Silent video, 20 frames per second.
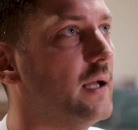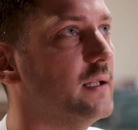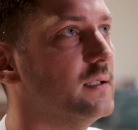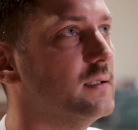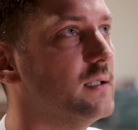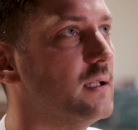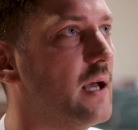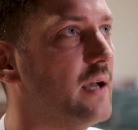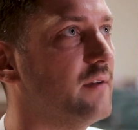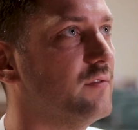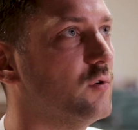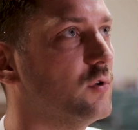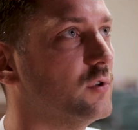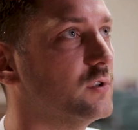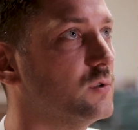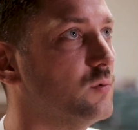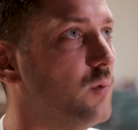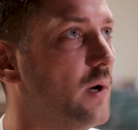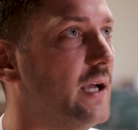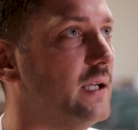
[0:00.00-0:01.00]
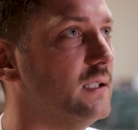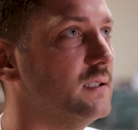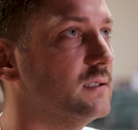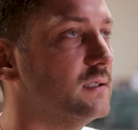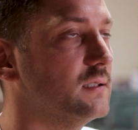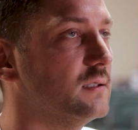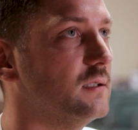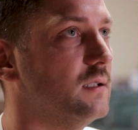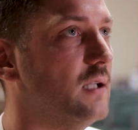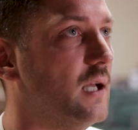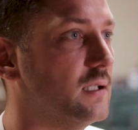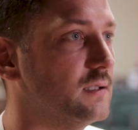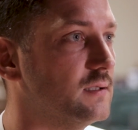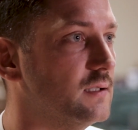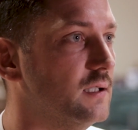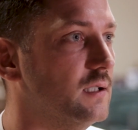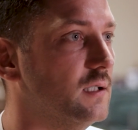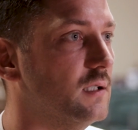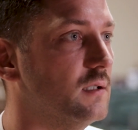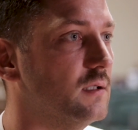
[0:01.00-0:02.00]
I did the life course twice last
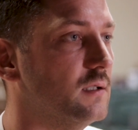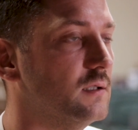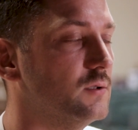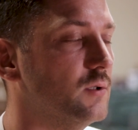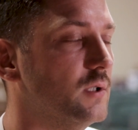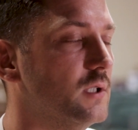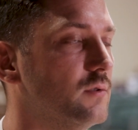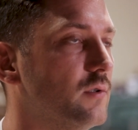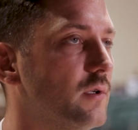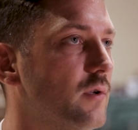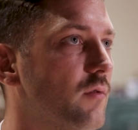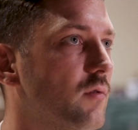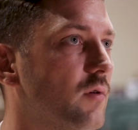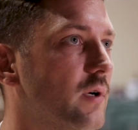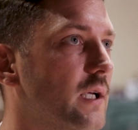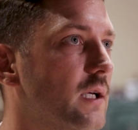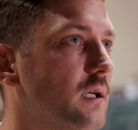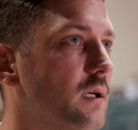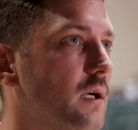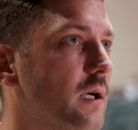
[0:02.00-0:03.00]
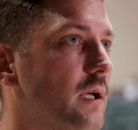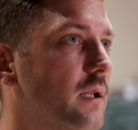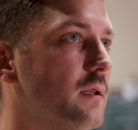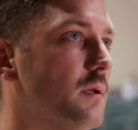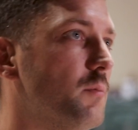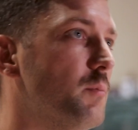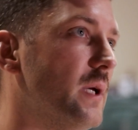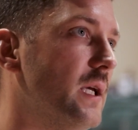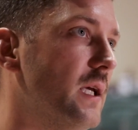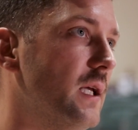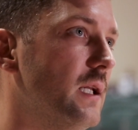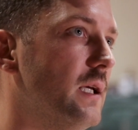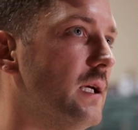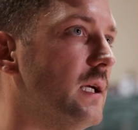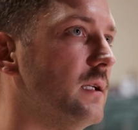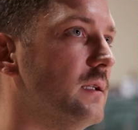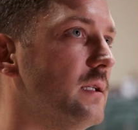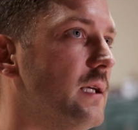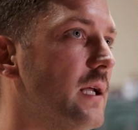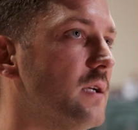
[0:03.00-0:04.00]
year in 2023, at the beginning
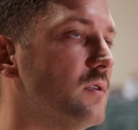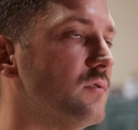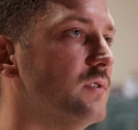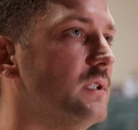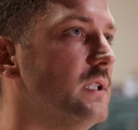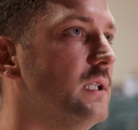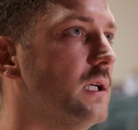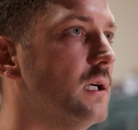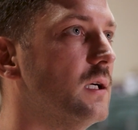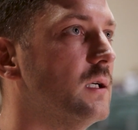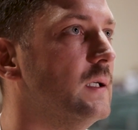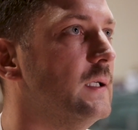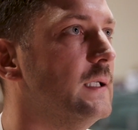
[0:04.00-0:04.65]
and at the end of the year.